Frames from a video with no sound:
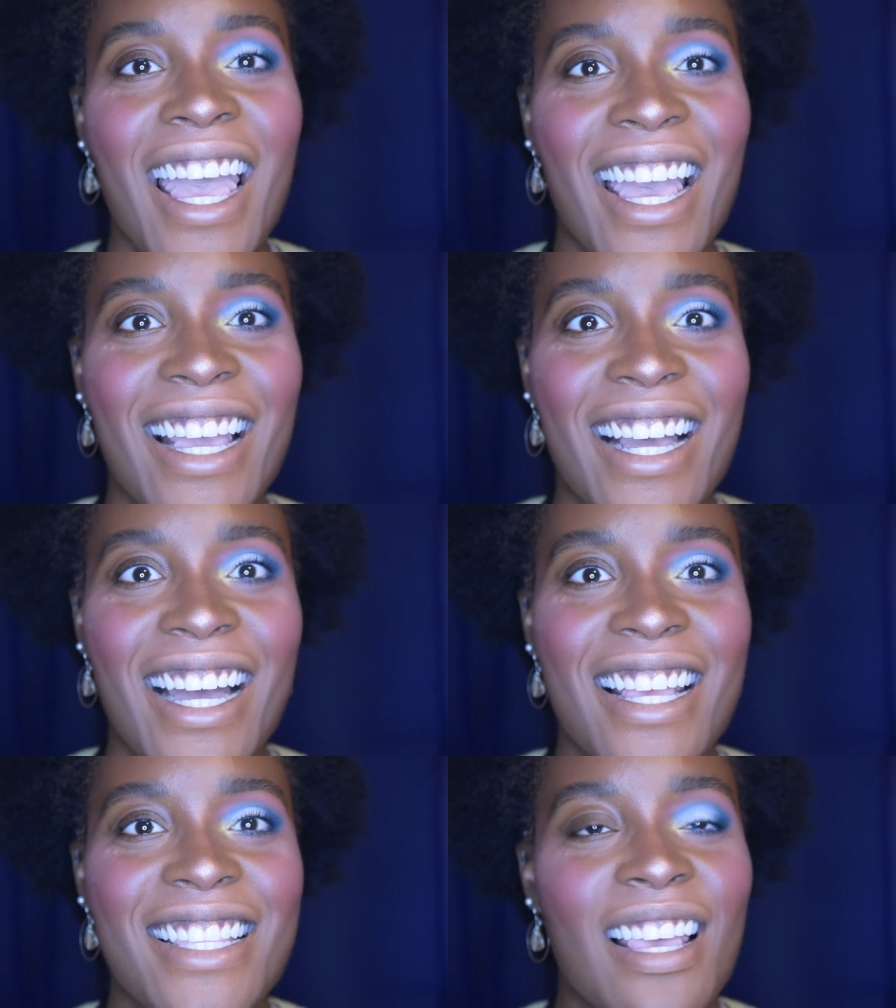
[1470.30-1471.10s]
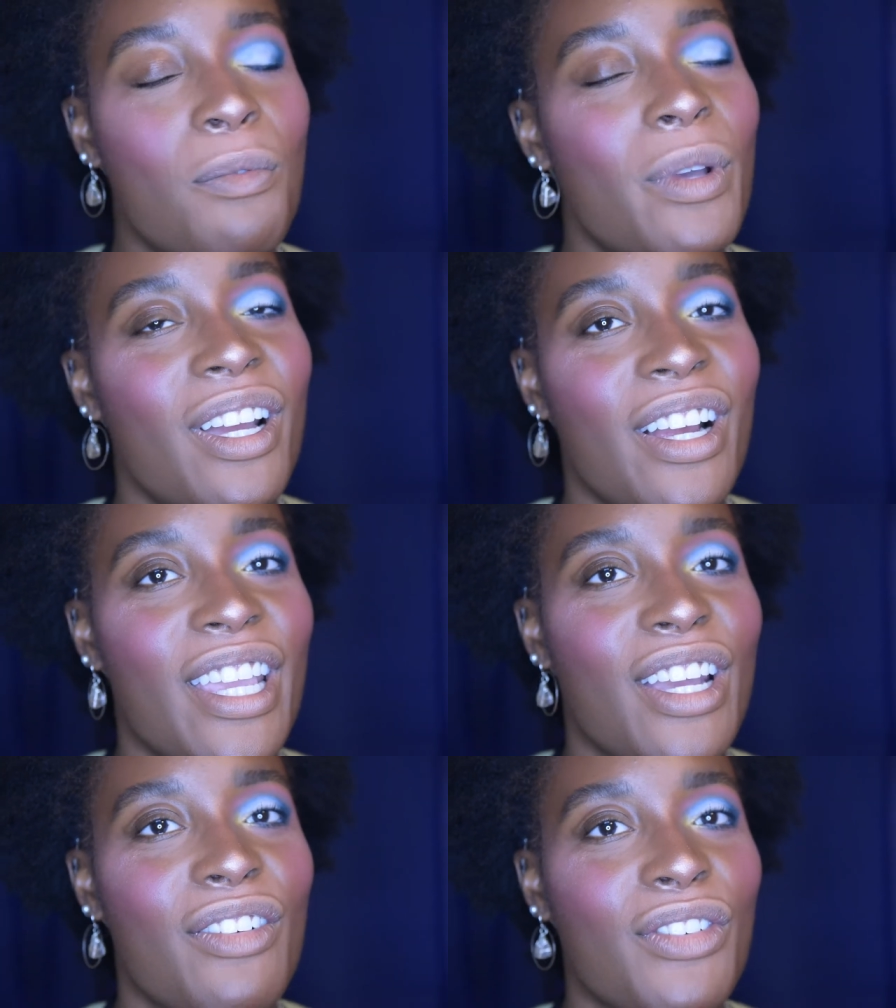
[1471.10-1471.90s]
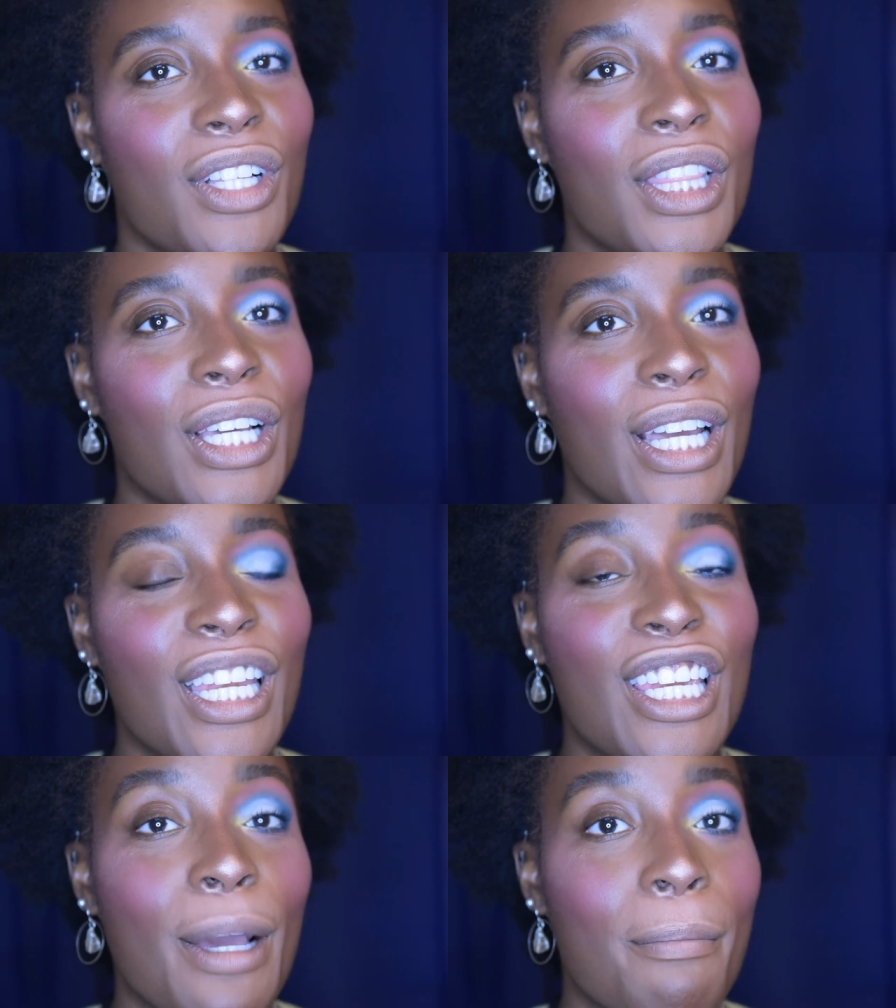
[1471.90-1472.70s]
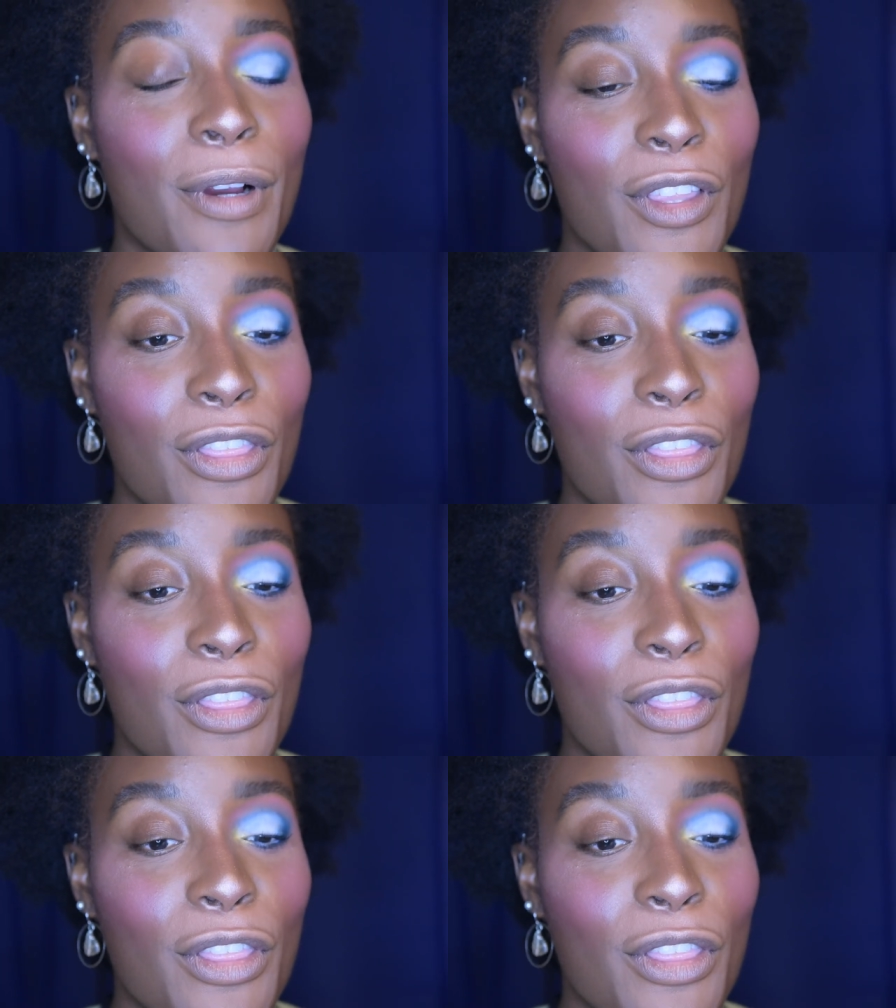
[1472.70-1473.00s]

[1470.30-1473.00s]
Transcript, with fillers: Hey guys, and we are here for look number